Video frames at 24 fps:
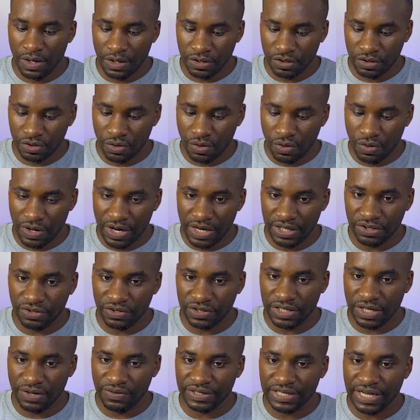So let's
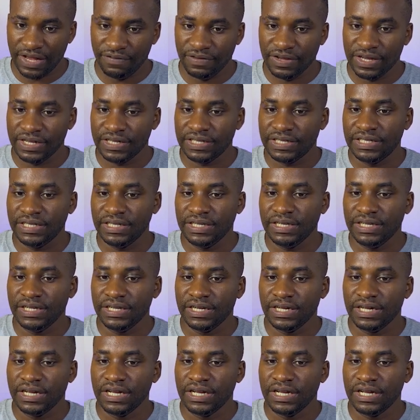just say it was having a D.